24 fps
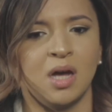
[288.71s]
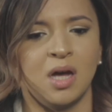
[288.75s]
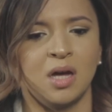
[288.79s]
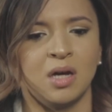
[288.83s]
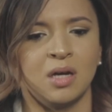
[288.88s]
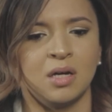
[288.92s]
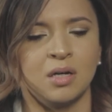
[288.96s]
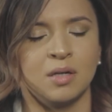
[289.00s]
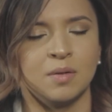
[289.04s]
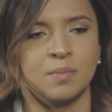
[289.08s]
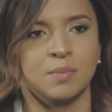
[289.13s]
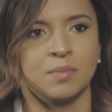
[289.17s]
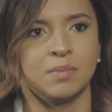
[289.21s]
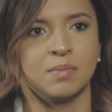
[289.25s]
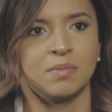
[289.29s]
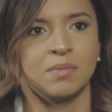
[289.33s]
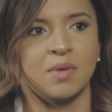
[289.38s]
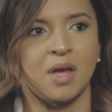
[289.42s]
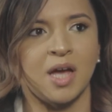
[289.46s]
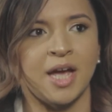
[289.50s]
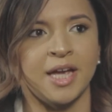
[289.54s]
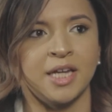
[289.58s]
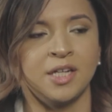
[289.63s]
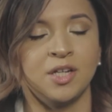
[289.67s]

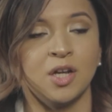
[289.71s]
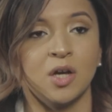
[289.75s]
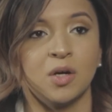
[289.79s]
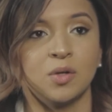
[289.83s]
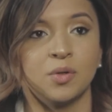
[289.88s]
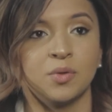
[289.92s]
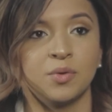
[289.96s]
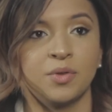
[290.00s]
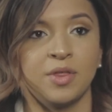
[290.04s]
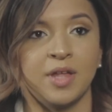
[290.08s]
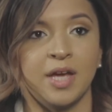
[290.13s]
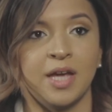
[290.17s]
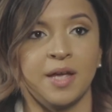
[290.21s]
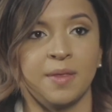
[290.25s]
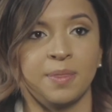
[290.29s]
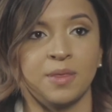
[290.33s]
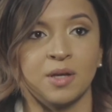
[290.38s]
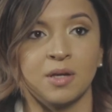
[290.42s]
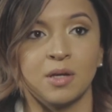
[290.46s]
I know that